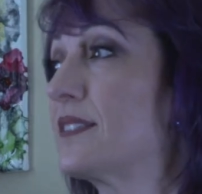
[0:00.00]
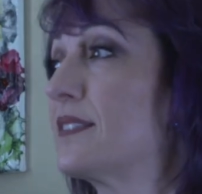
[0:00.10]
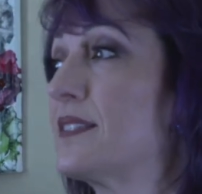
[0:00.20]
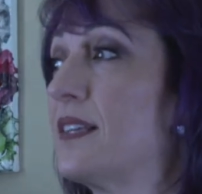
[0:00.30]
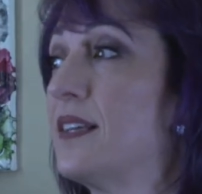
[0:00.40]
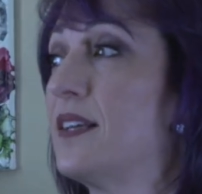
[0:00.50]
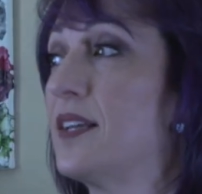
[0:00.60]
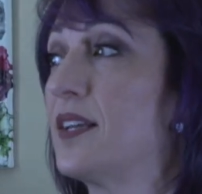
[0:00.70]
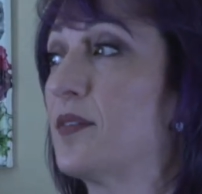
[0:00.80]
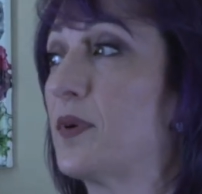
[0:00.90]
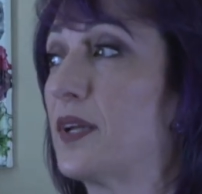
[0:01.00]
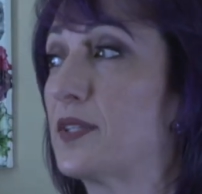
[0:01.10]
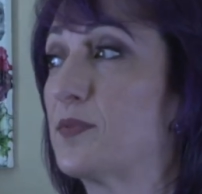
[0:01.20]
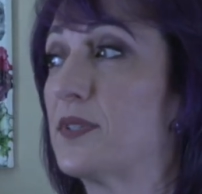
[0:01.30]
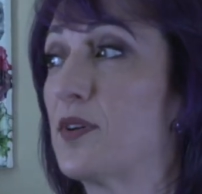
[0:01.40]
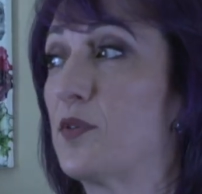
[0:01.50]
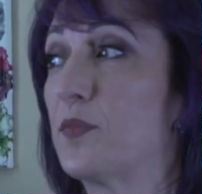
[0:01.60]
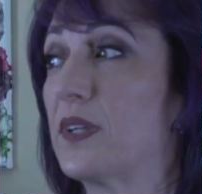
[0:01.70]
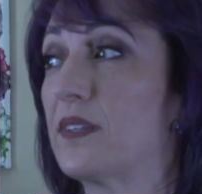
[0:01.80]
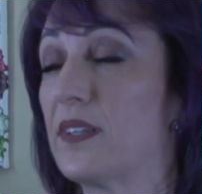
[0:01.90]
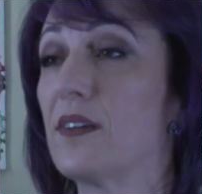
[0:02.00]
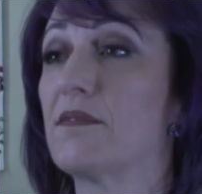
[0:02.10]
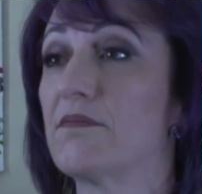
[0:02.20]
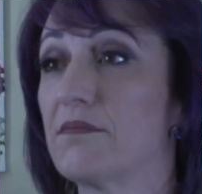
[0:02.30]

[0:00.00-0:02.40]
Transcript: And my husband told me, you know,